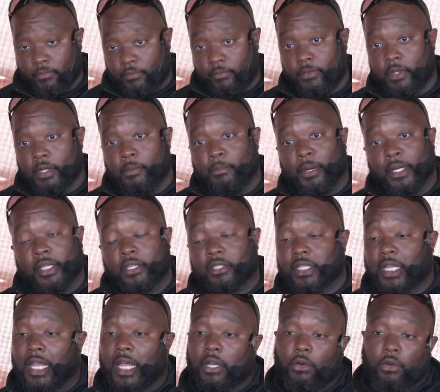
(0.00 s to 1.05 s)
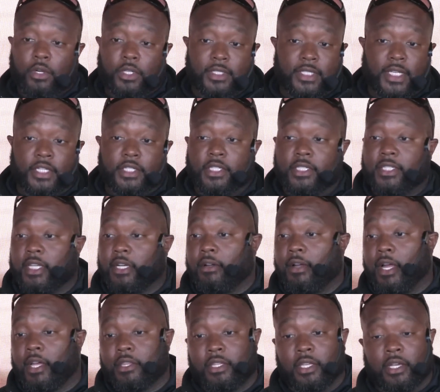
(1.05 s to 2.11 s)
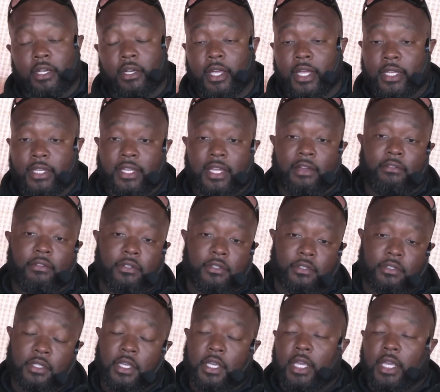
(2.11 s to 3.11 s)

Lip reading: But there's a lot of organizations that are out there, endeavors,